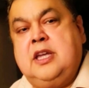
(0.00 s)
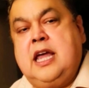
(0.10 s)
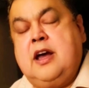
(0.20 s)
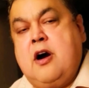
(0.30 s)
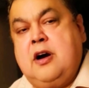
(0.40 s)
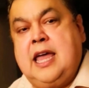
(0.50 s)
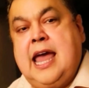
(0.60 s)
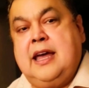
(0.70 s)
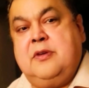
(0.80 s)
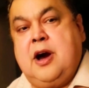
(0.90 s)
and
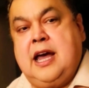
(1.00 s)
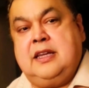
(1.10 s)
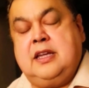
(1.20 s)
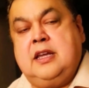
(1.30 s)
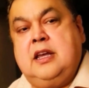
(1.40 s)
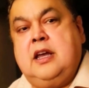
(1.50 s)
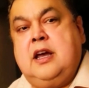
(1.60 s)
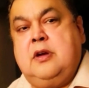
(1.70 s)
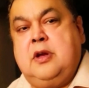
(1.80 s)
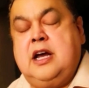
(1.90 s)
online right
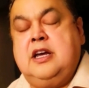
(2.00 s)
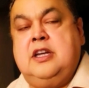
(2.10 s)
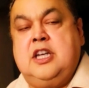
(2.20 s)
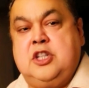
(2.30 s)
related